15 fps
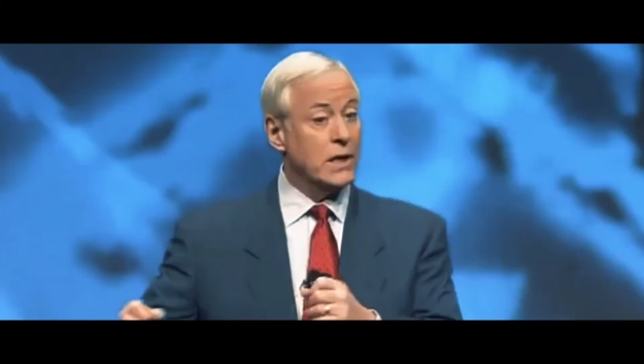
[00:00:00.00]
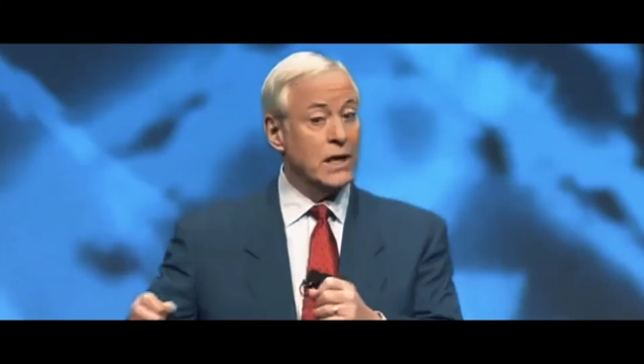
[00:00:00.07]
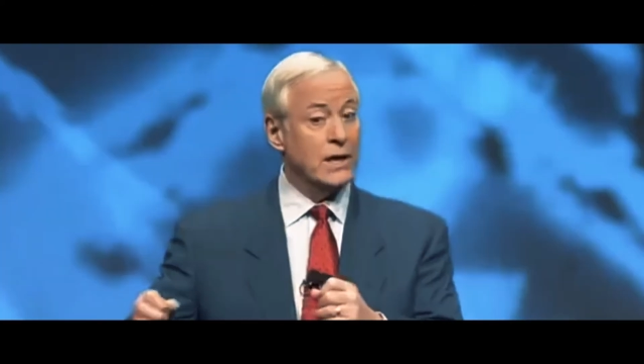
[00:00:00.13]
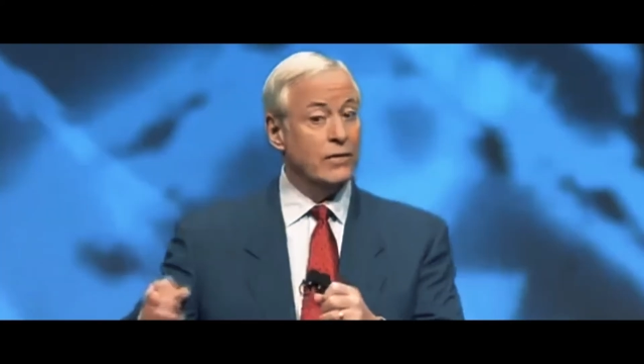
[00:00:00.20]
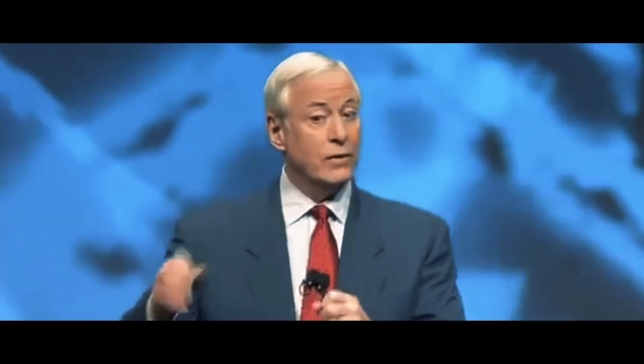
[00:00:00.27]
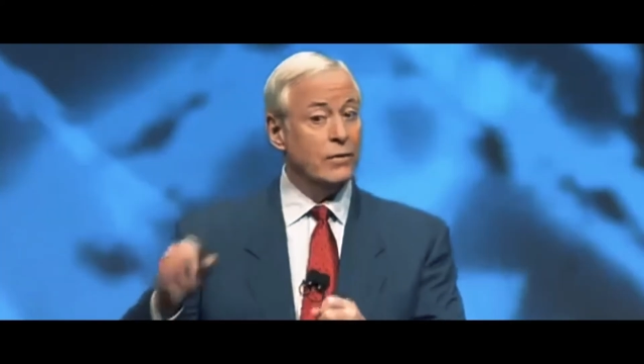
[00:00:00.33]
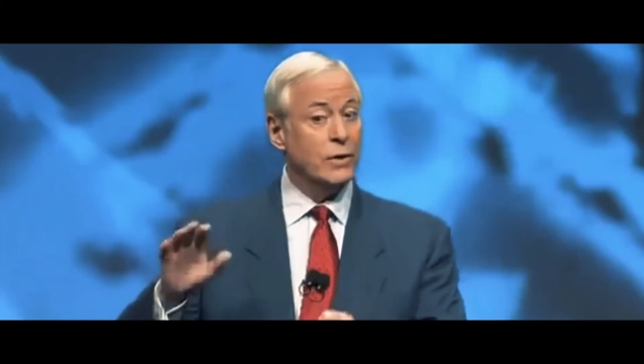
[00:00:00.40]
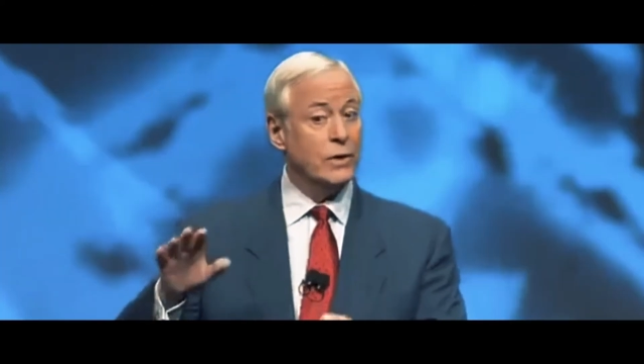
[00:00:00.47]
that
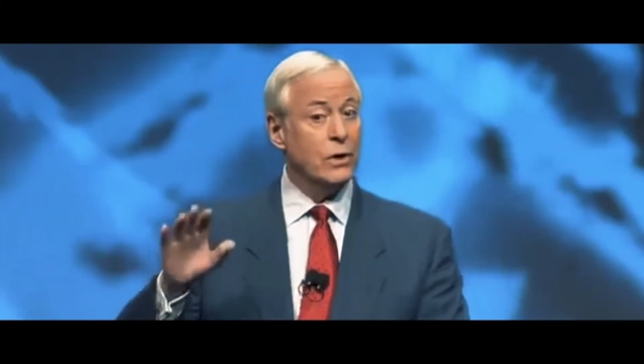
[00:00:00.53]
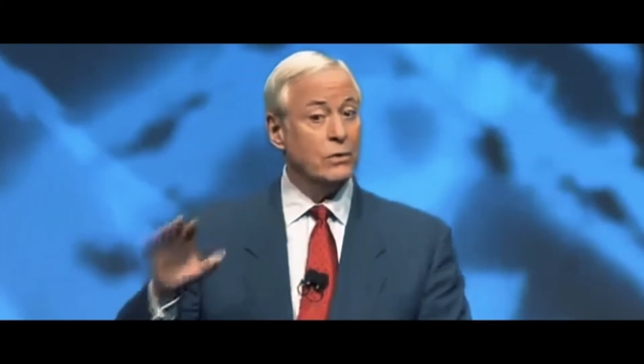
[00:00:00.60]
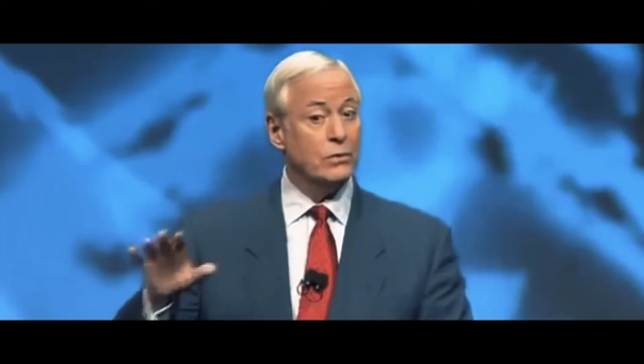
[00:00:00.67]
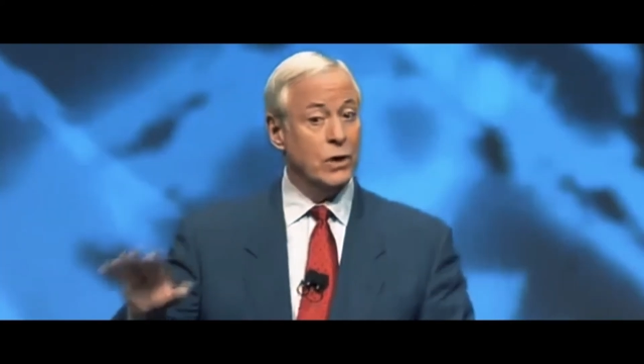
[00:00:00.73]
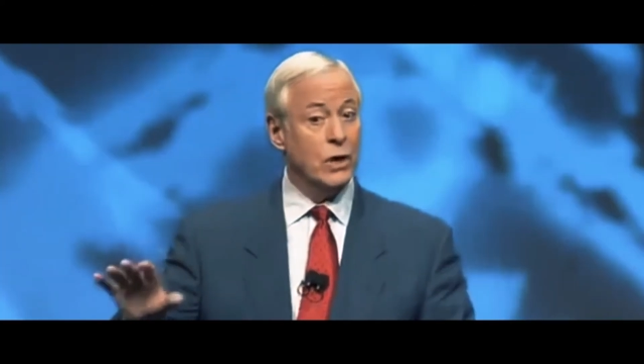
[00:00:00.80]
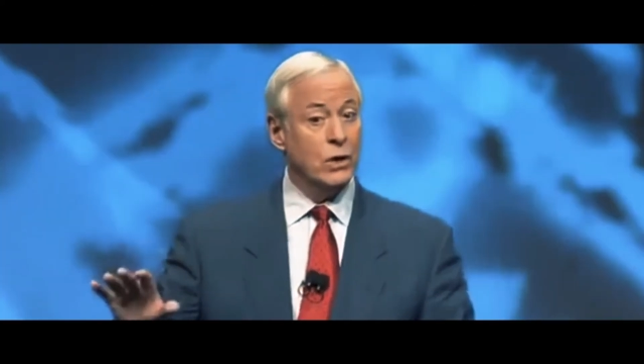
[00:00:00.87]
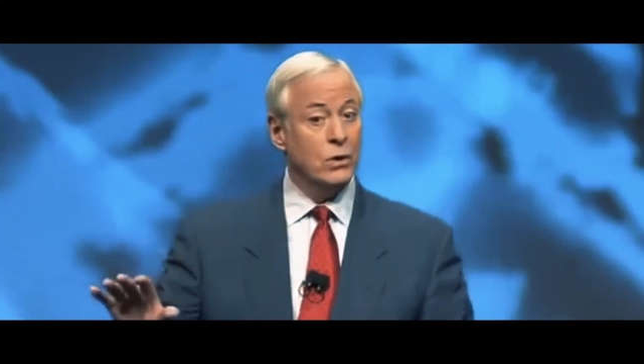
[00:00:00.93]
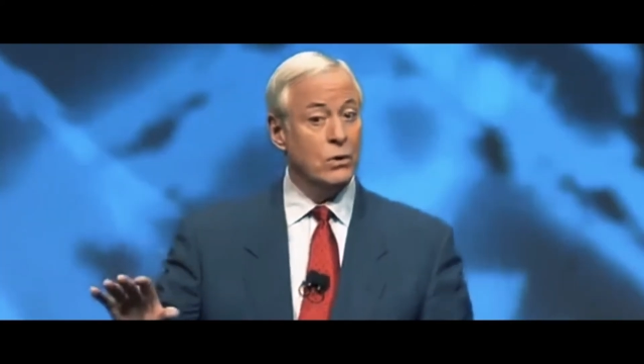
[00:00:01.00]
even if we don't
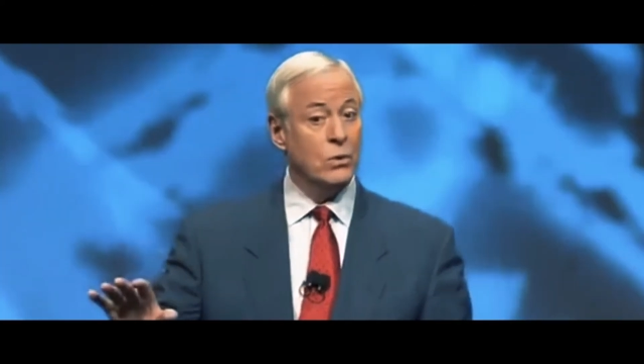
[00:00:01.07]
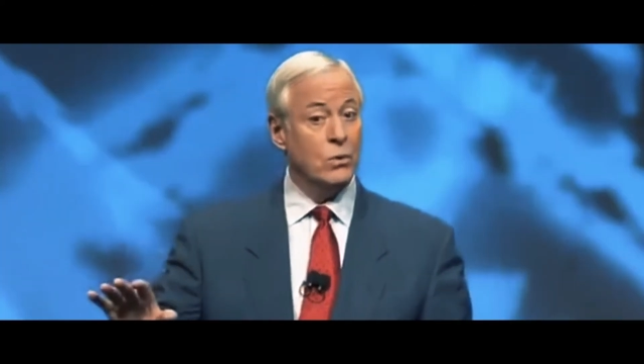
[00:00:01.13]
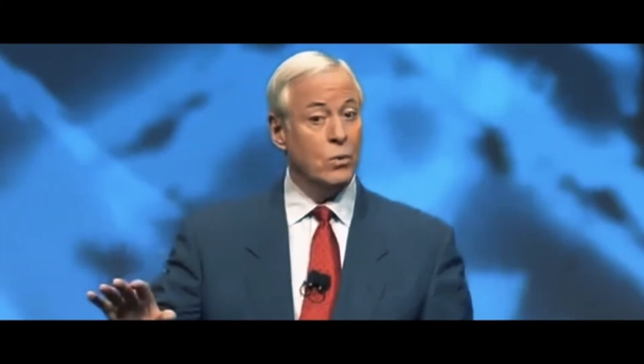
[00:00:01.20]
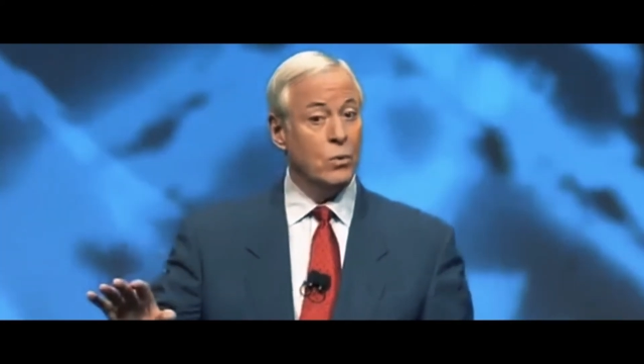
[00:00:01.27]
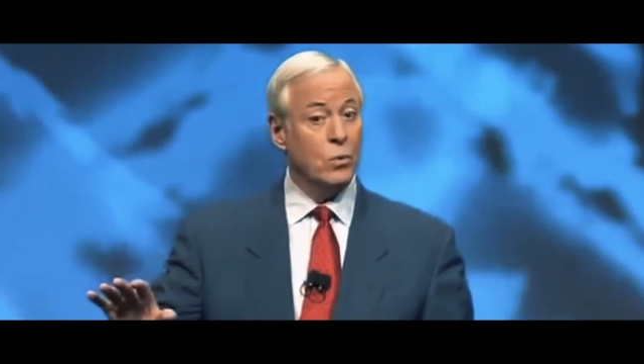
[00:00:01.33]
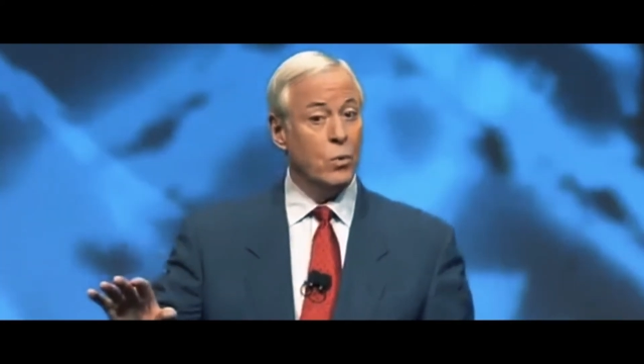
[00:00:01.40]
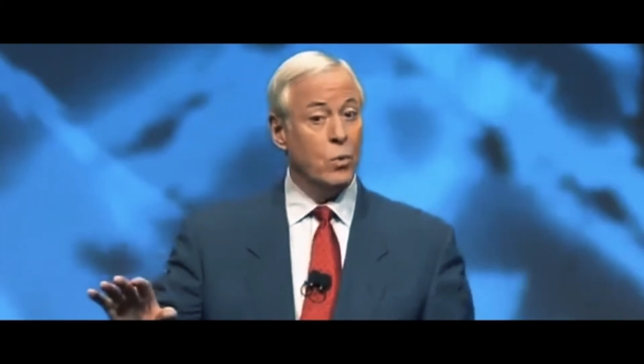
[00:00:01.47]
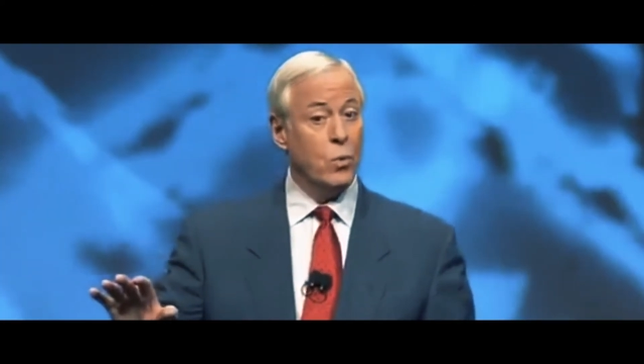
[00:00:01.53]
know
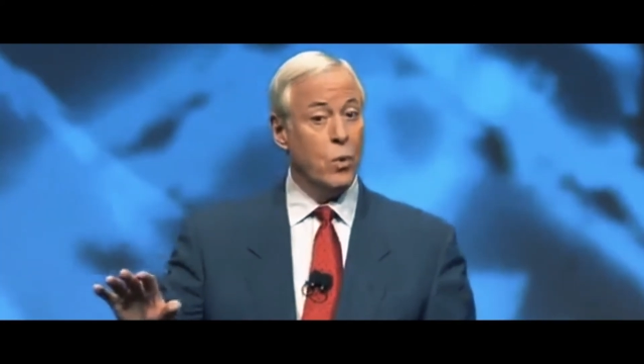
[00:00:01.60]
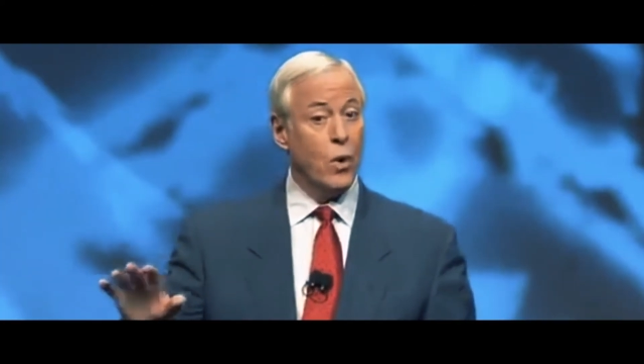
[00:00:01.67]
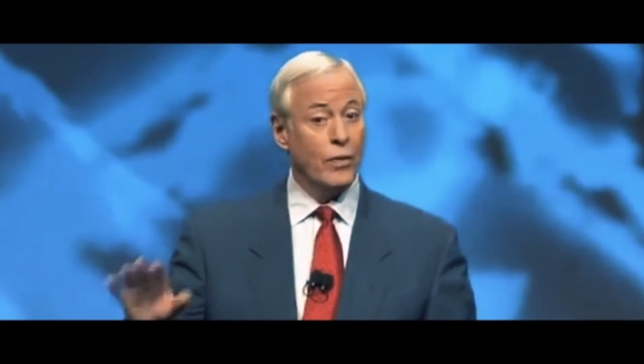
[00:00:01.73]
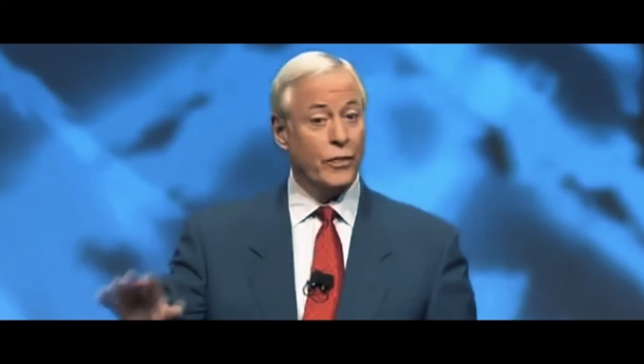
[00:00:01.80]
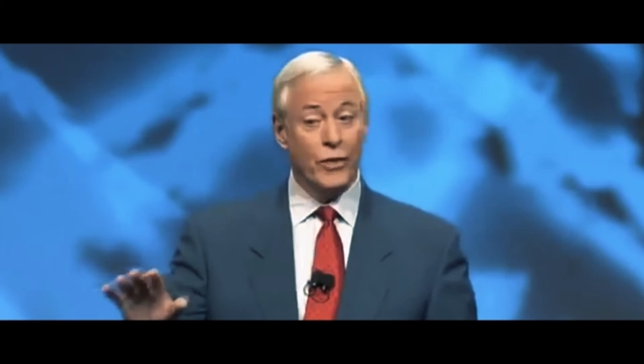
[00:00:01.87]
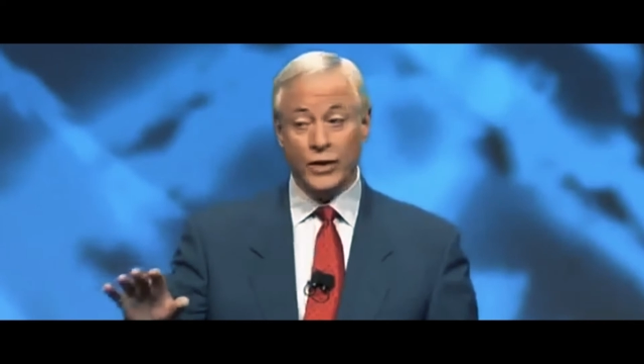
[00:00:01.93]
what